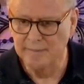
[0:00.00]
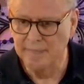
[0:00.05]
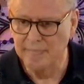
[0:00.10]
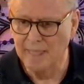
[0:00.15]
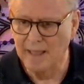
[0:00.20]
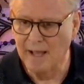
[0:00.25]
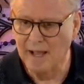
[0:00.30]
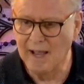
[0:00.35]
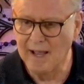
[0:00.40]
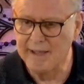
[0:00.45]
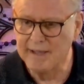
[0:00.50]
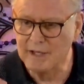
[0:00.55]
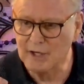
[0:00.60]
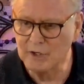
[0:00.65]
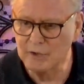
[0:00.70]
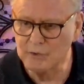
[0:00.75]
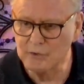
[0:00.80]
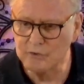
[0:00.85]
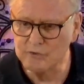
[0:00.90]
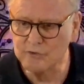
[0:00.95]
I
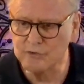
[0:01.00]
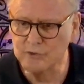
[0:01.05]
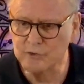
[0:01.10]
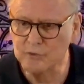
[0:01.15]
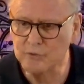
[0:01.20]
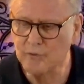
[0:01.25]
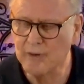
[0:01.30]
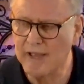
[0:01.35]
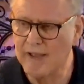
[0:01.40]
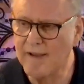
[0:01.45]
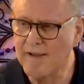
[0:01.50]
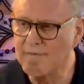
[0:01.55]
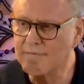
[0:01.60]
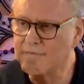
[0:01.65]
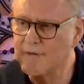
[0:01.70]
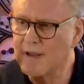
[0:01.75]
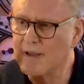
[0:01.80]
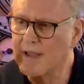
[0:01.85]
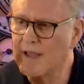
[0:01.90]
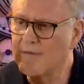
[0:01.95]
include you
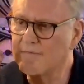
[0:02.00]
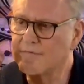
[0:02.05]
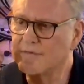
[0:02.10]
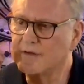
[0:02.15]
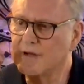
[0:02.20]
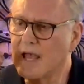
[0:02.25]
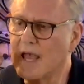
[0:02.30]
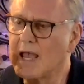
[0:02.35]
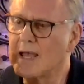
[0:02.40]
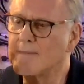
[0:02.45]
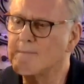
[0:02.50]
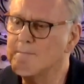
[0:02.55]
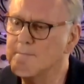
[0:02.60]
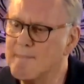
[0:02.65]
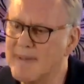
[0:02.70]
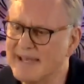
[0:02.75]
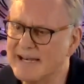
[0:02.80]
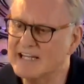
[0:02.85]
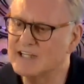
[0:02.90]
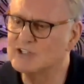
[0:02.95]
having a
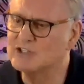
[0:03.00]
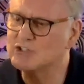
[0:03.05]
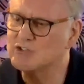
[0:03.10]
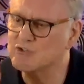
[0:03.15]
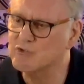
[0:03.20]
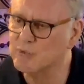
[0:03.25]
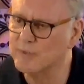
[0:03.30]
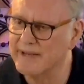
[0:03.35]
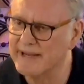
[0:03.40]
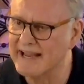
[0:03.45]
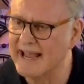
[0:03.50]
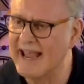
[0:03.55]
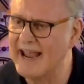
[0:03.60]
ministry.